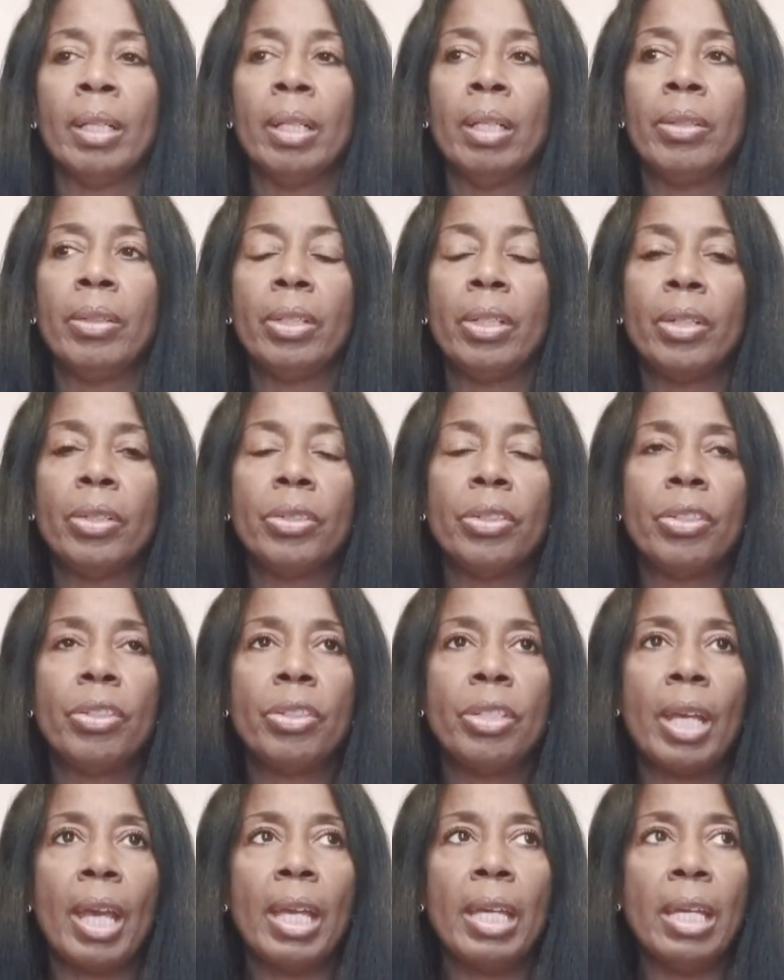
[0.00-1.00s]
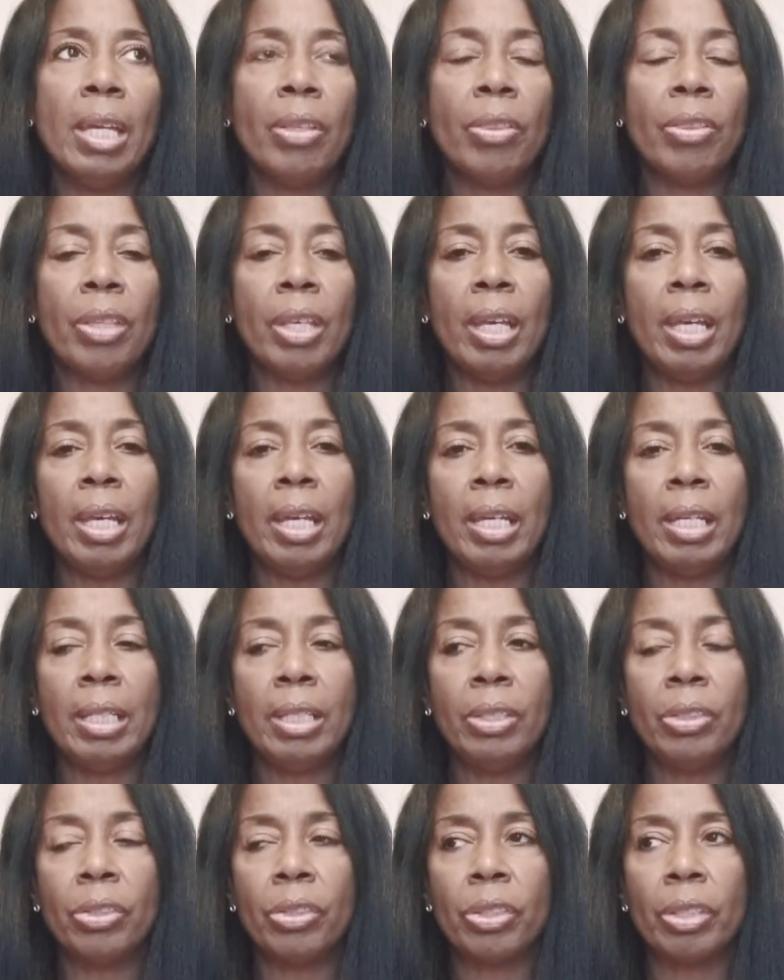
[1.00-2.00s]
They're saying
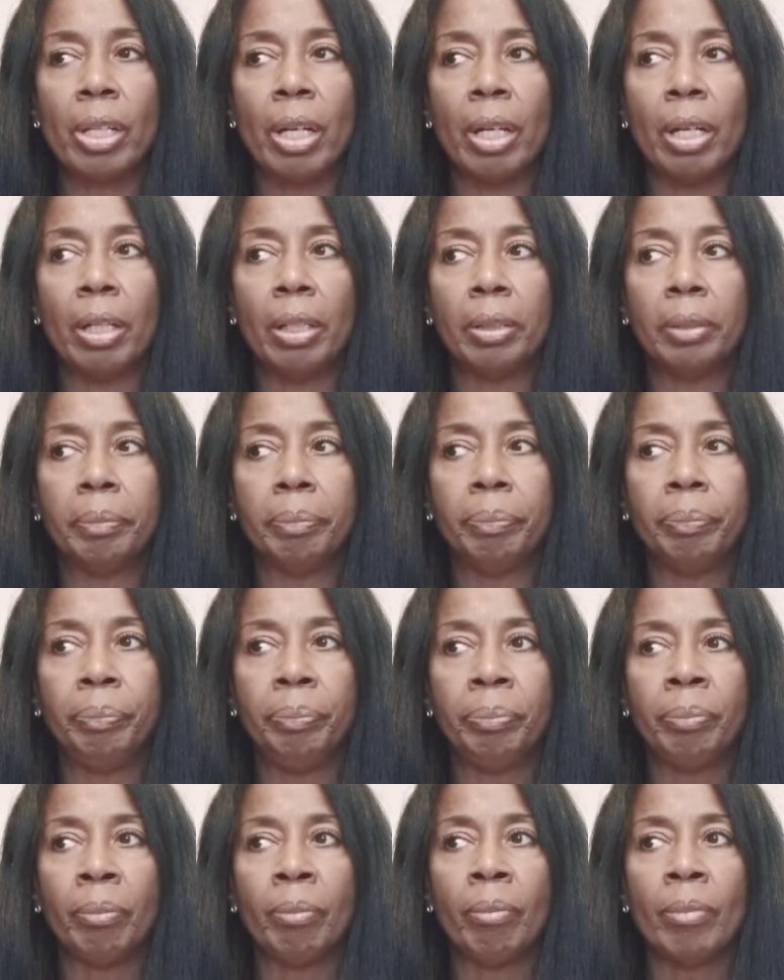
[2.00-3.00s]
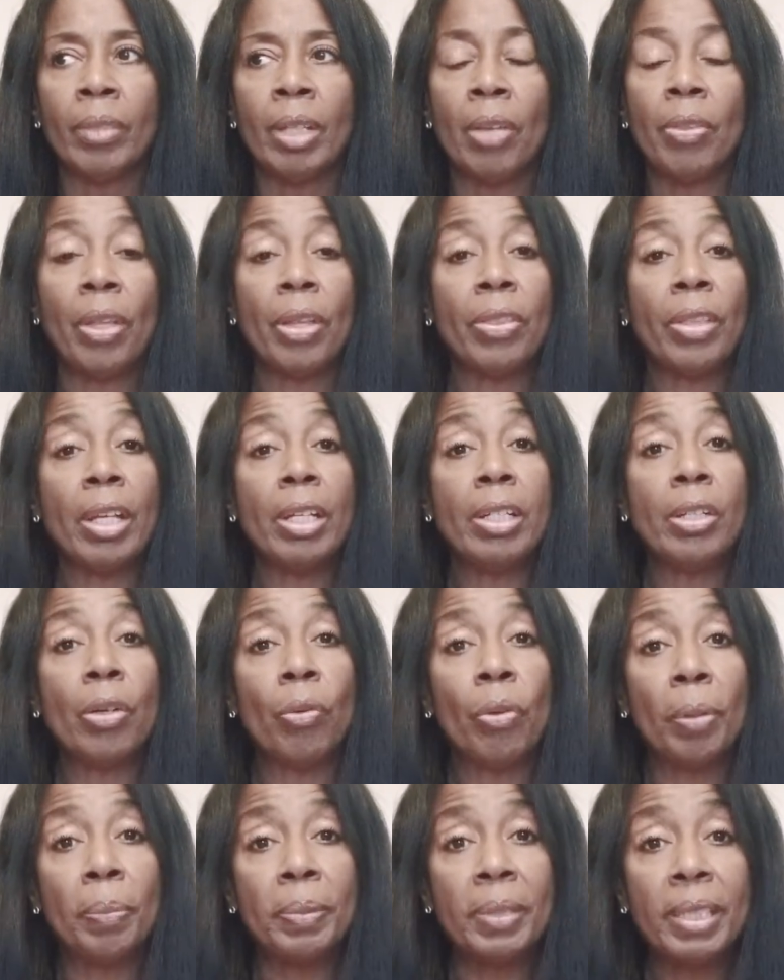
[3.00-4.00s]
things that they
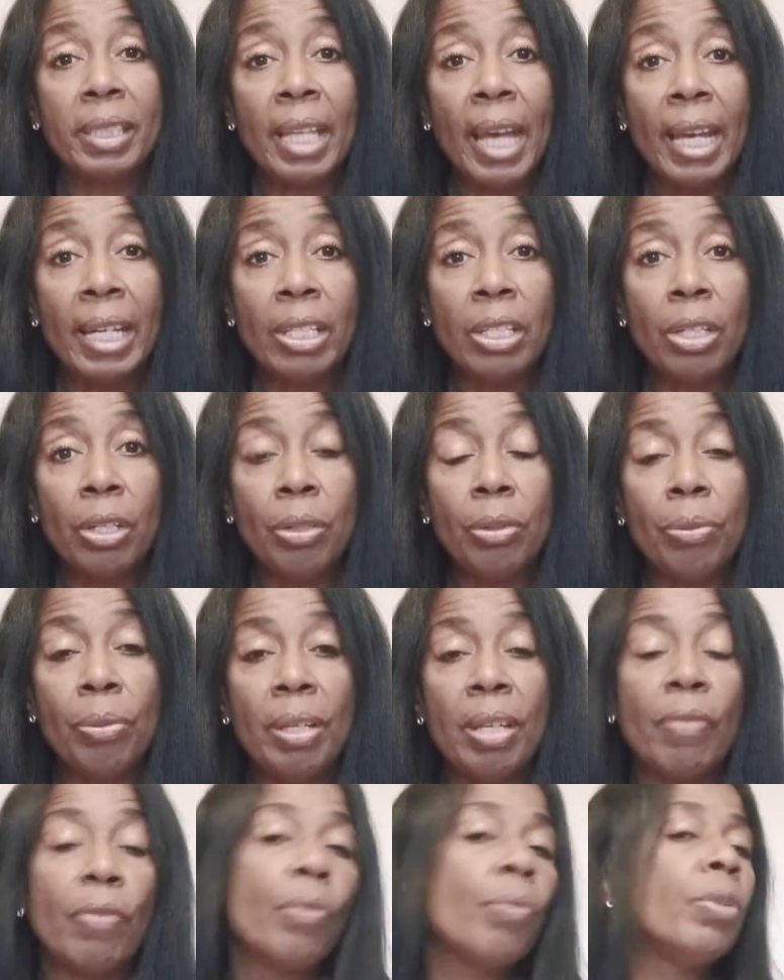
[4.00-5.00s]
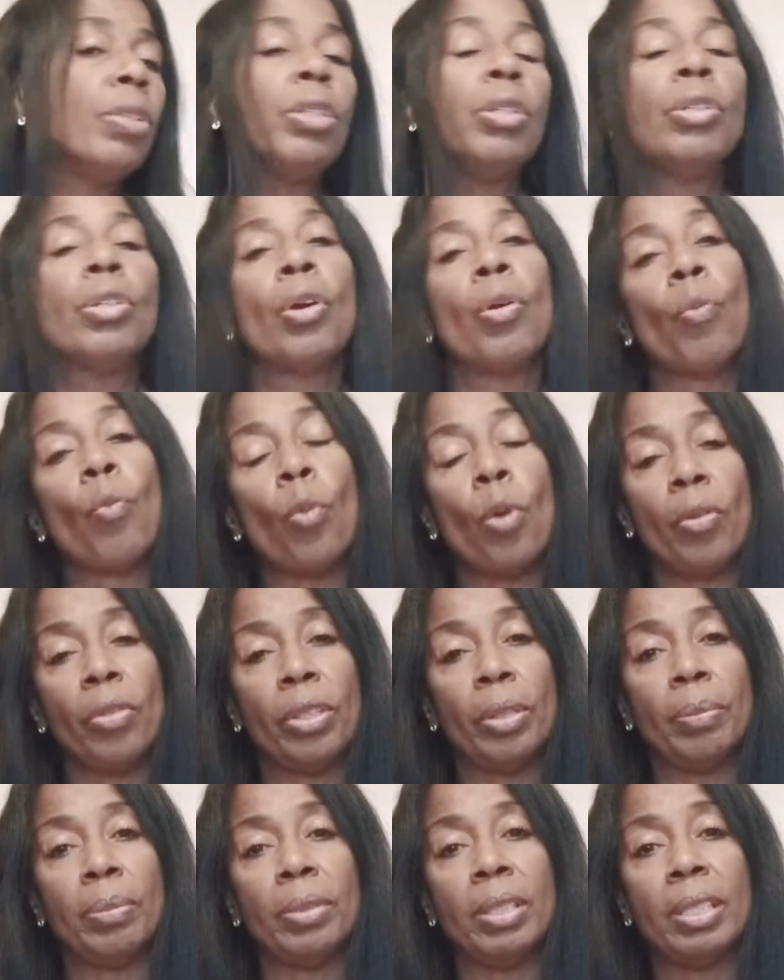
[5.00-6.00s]
know upset you, even when you don't
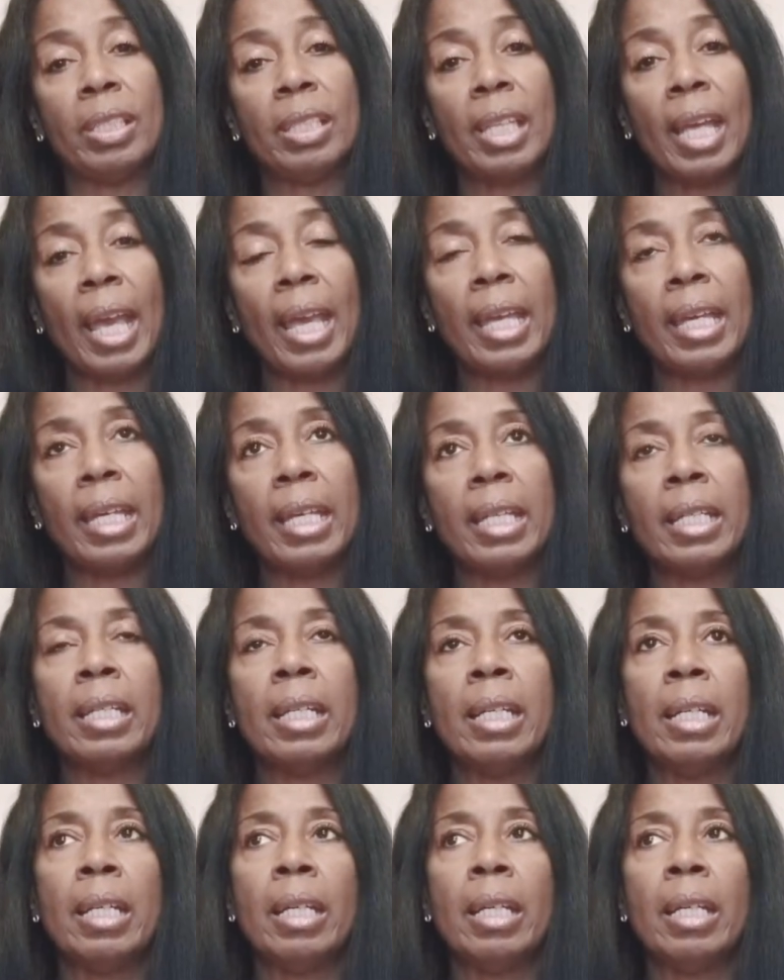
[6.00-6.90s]
want them to say it.